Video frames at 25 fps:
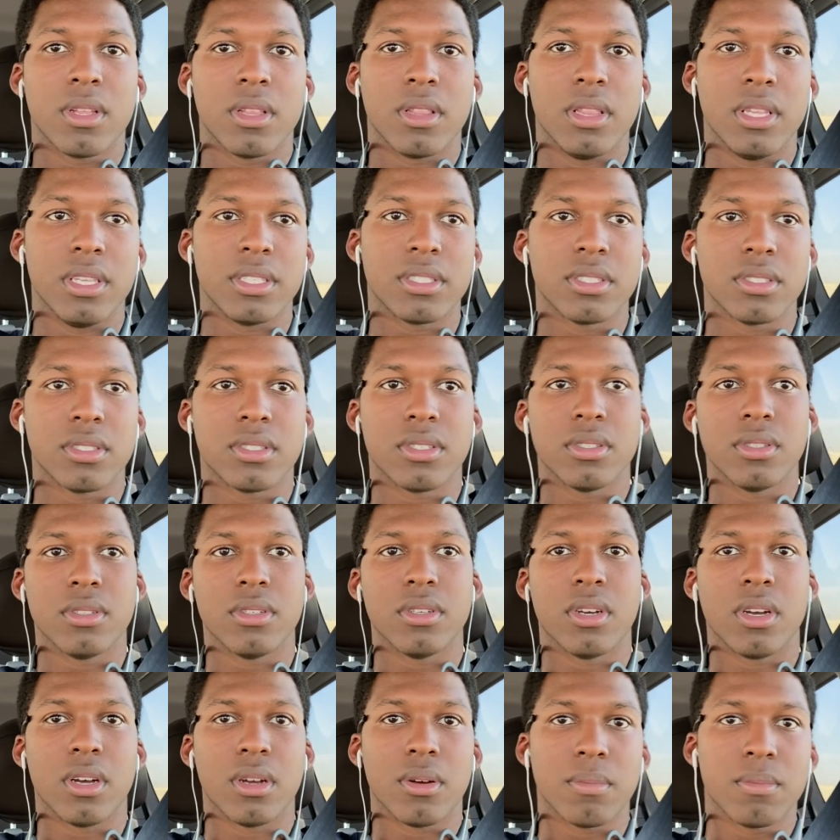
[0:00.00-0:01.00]
listen to, you
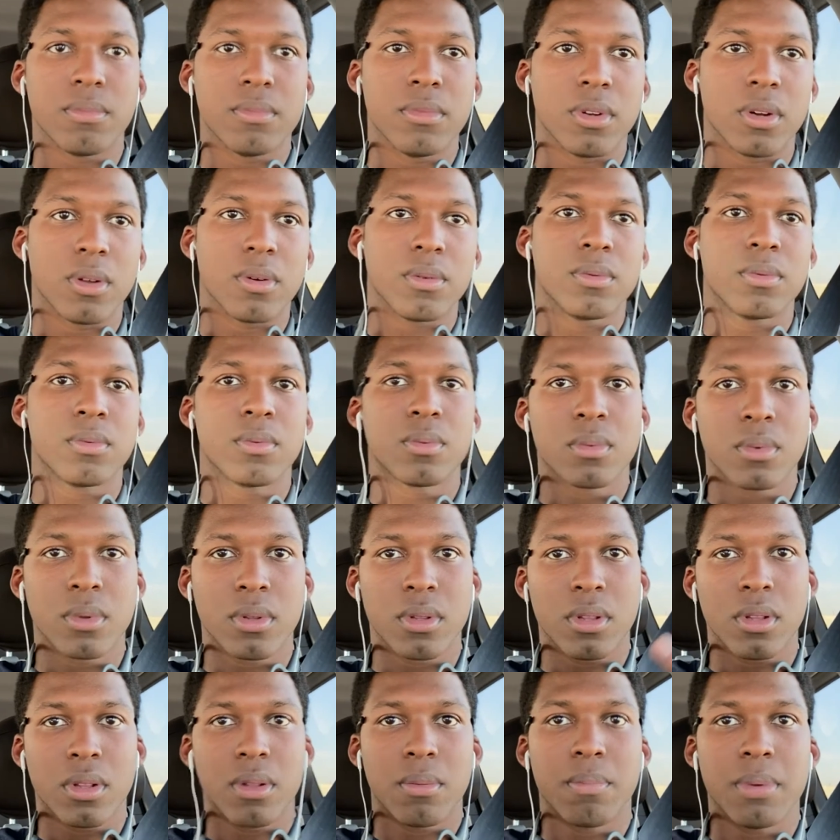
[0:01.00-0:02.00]
know,
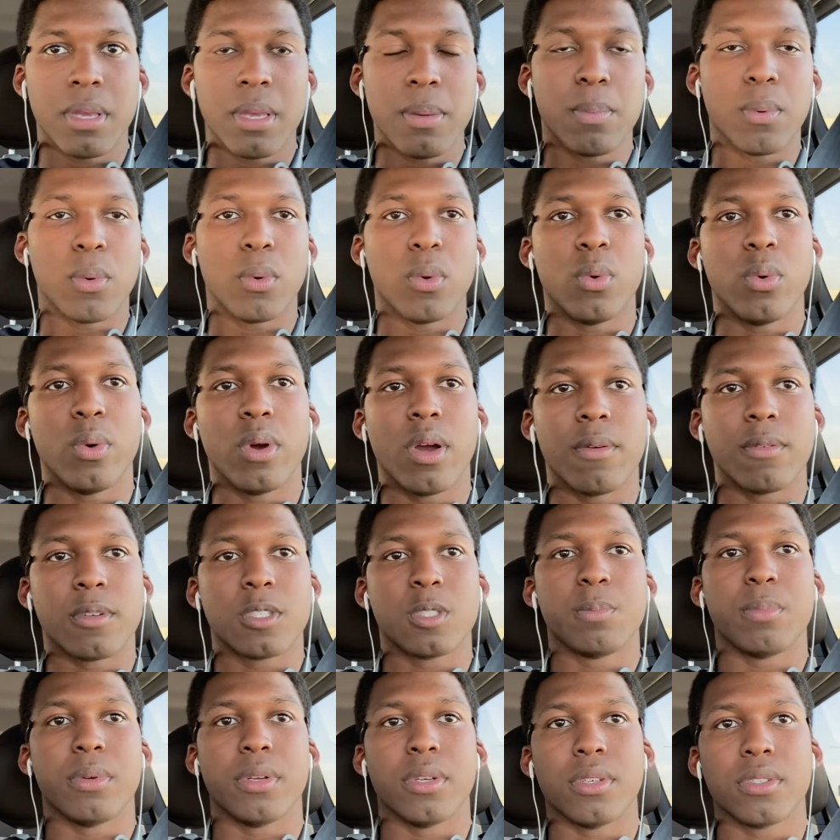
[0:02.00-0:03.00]
people who have
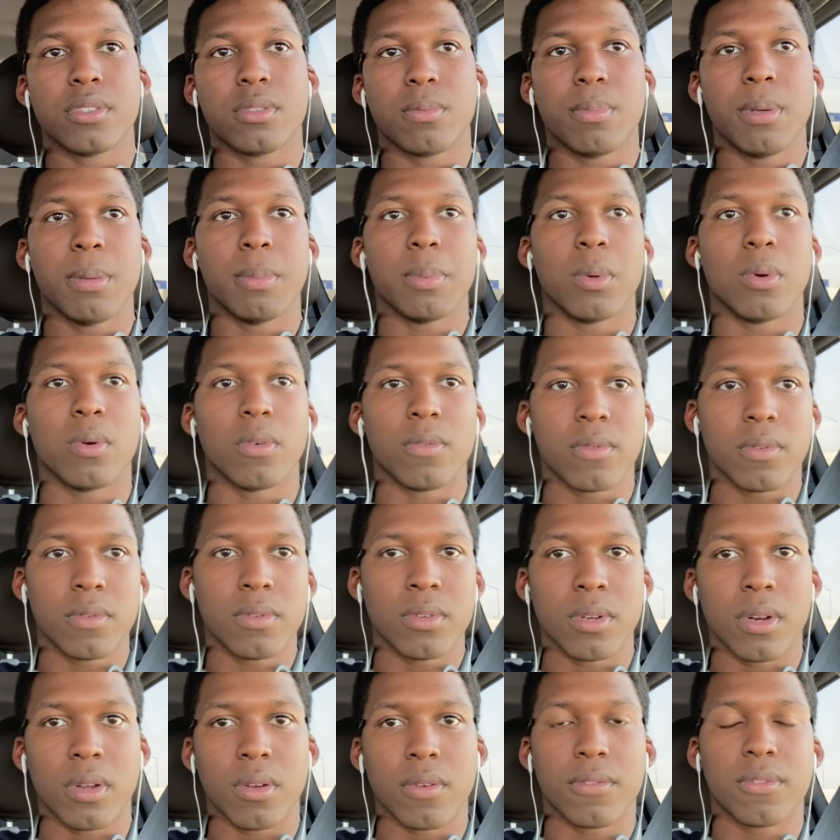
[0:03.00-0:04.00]
experience, people of,
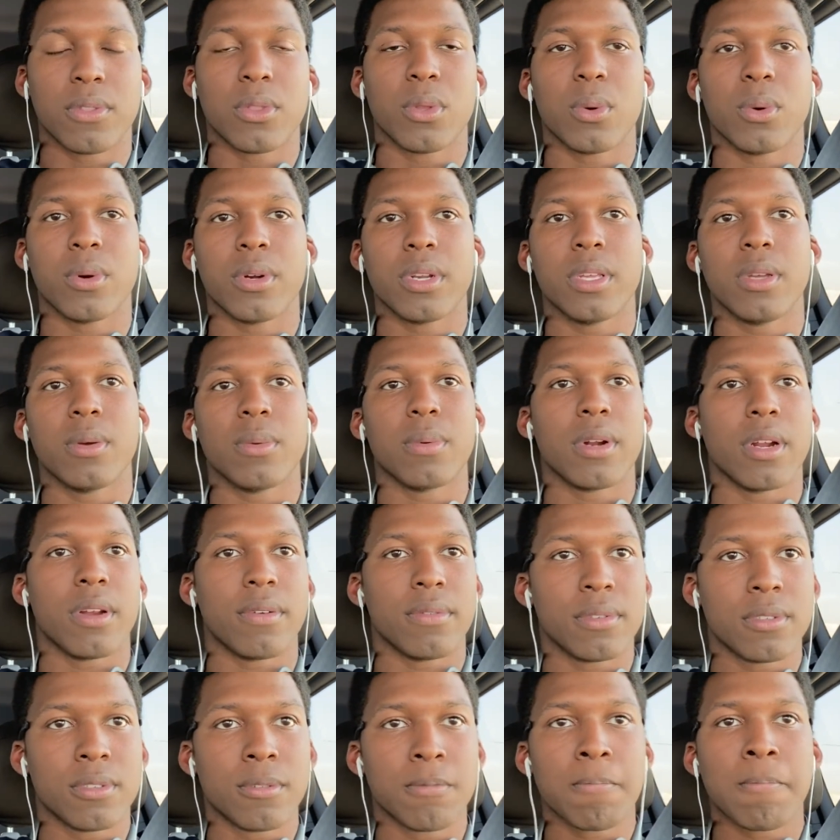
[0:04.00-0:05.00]
you know, authority or
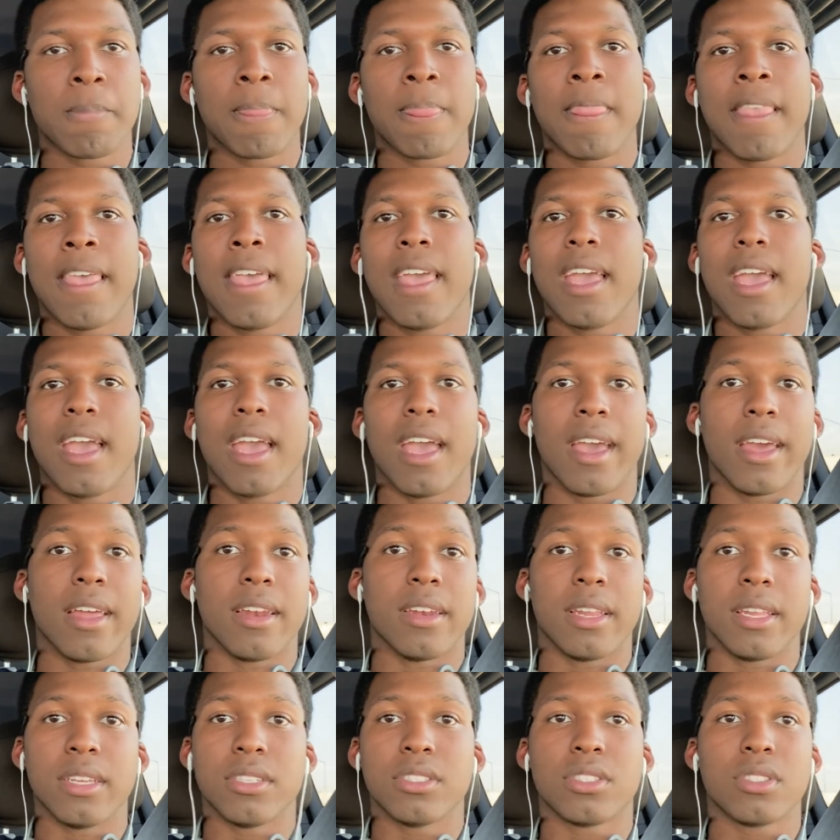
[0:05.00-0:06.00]
whatever,
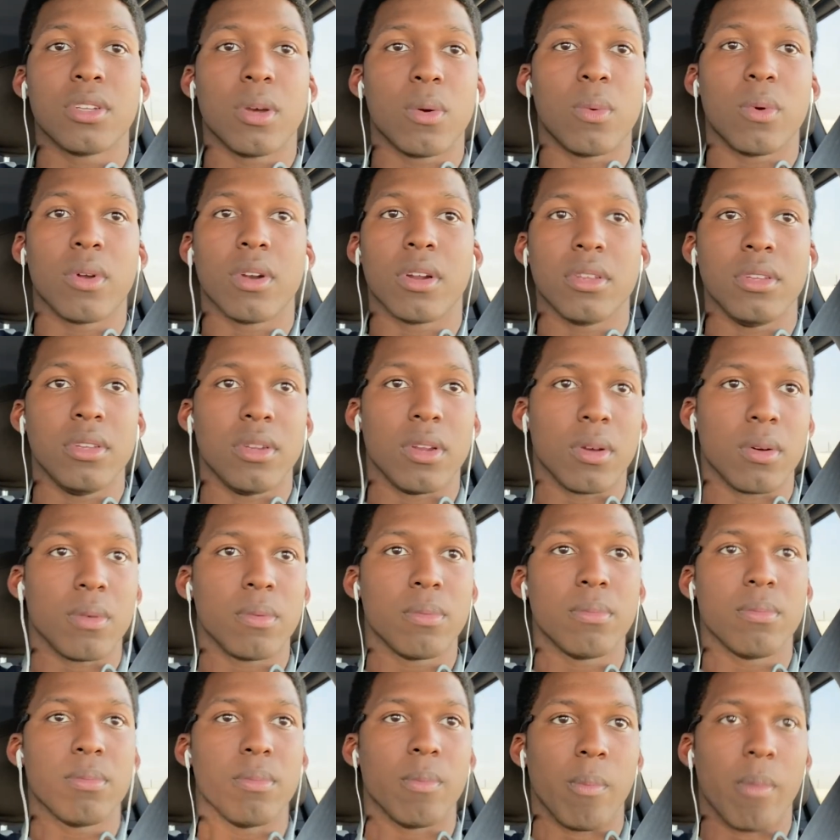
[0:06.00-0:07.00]
and they just don't want to, you know,
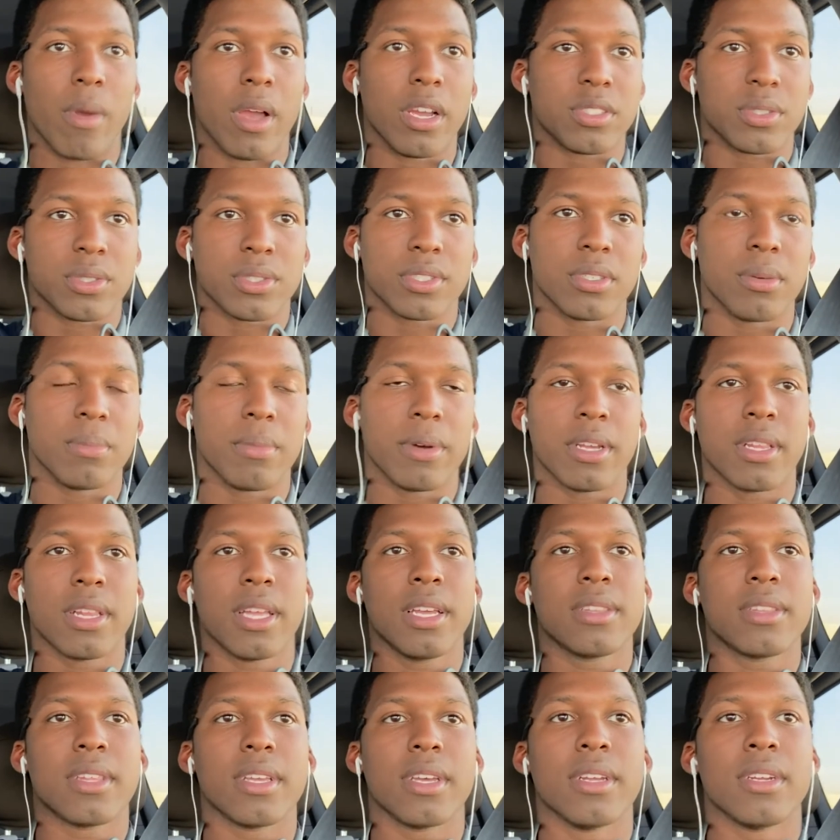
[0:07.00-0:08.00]
mess with somebody
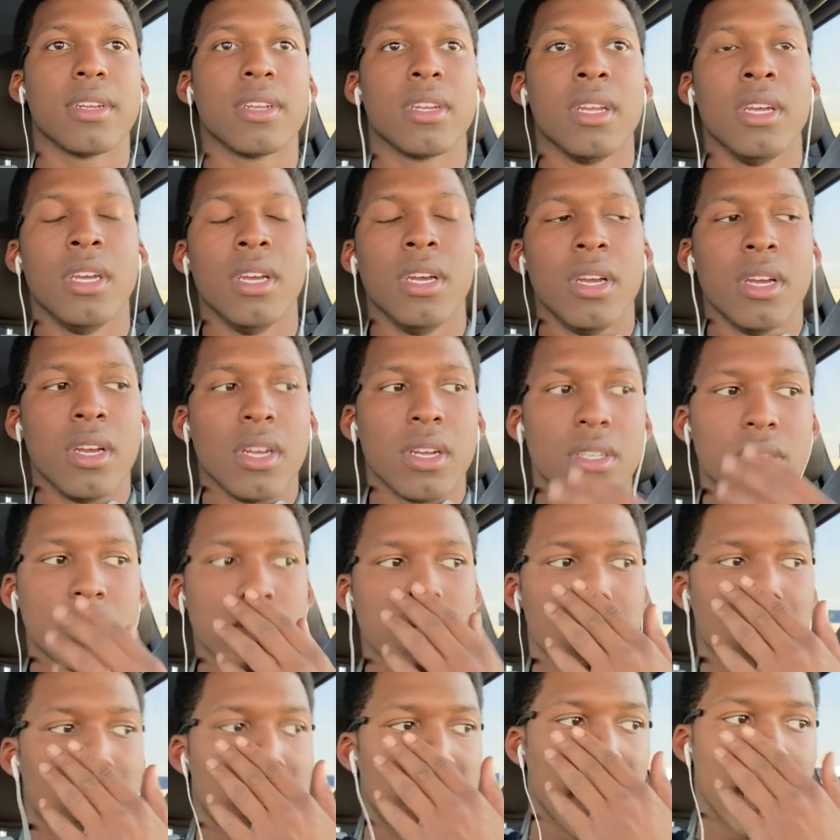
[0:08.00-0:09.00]
like that.
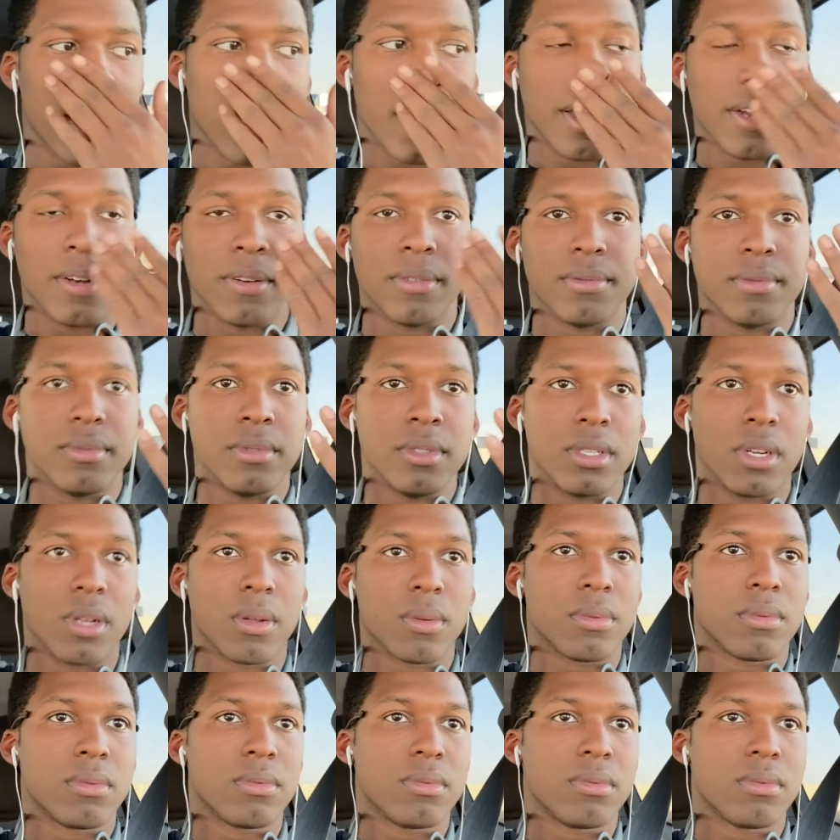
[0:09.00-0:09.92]
And you know,